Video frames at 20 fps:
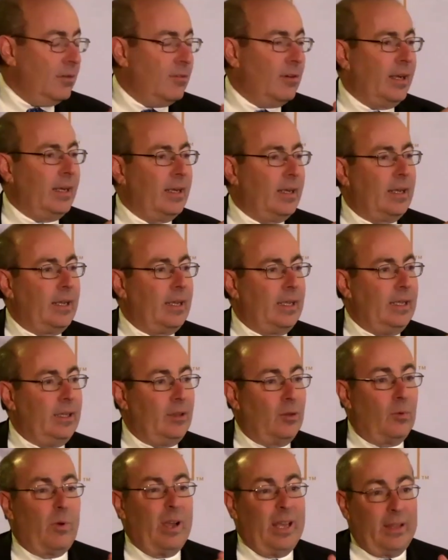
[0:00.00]
right,
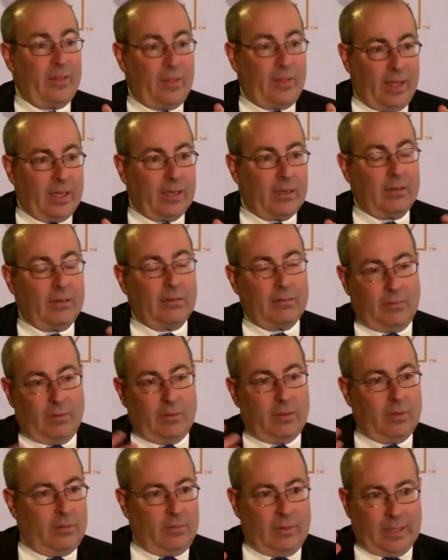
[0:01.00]
in the way that
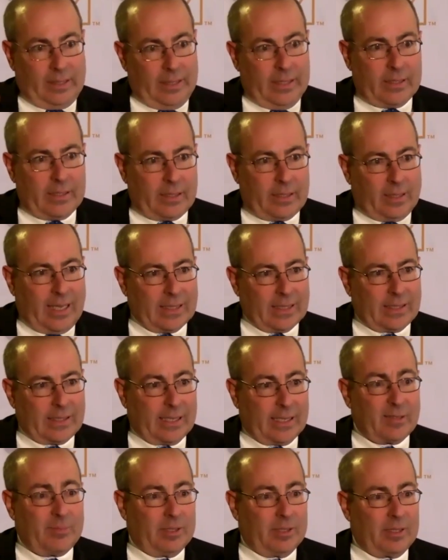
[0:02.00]
at least the last
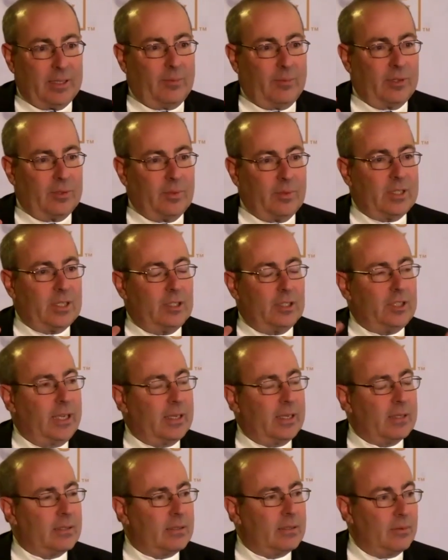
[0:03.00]
6 months numbers would
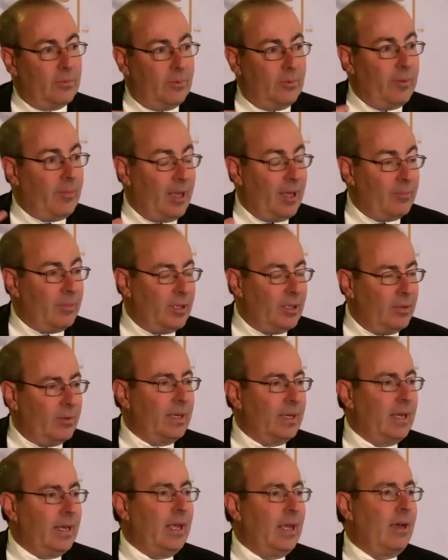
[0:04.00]
suggest we might be
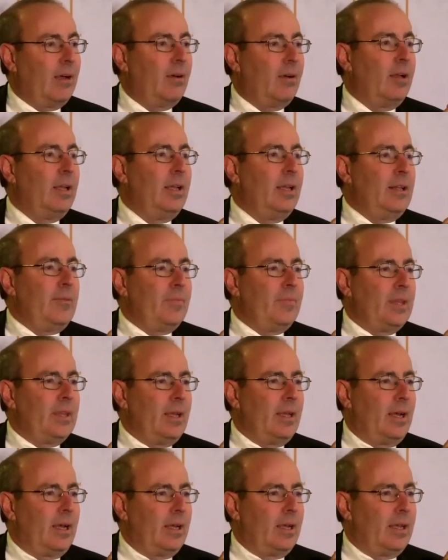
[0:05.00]
doing now.
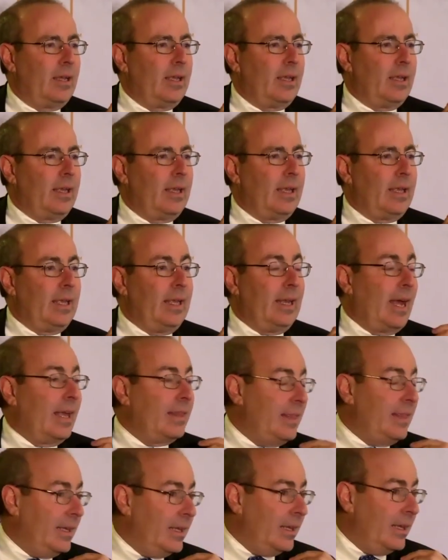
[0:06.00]
And
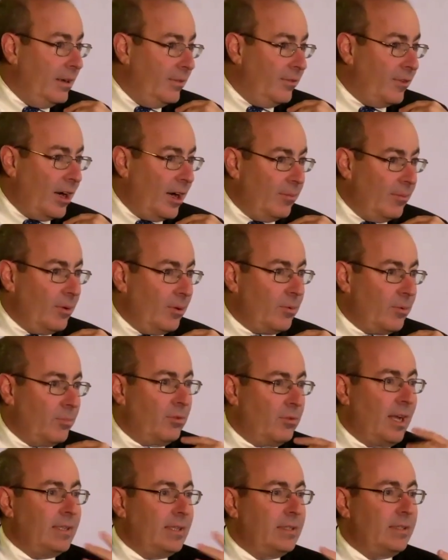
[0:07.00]
I think in an environment where
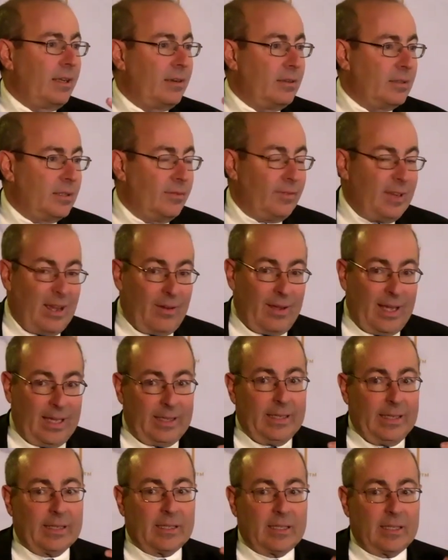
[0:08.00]
price setters have now
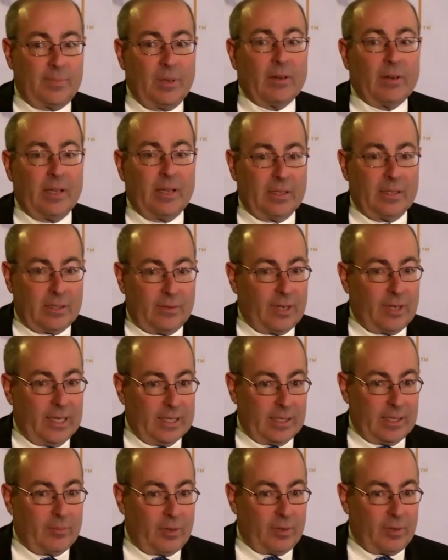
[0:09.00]
had the experience of
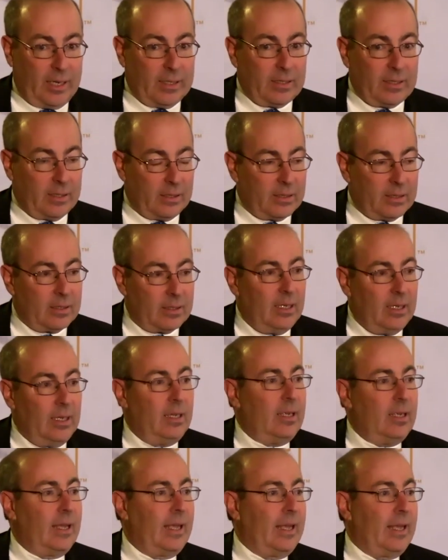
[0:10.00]
raising prices
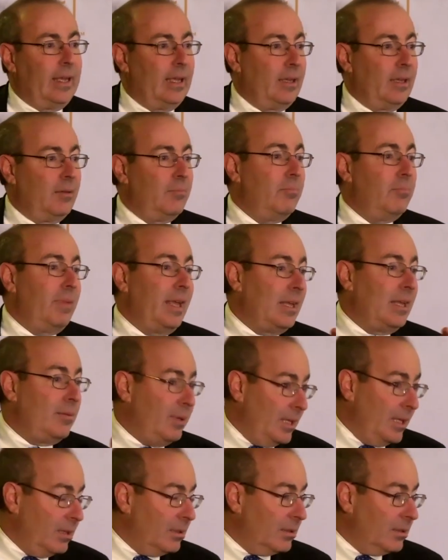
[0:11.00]
and
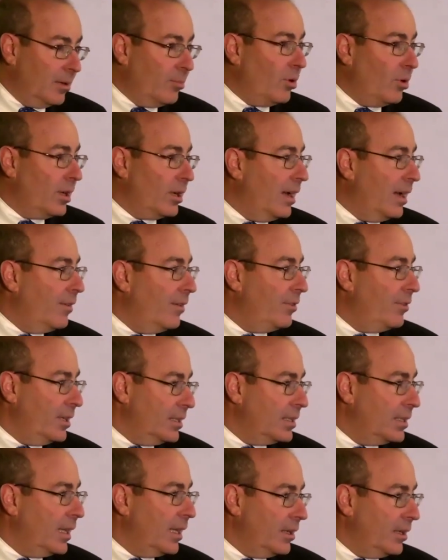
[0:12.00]
maybe a little more
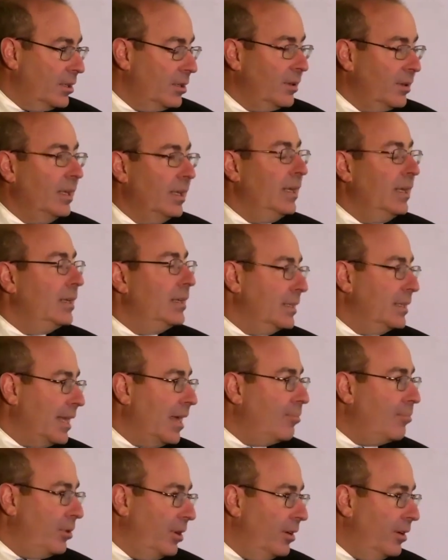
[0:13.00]
confidence that they could do it, does that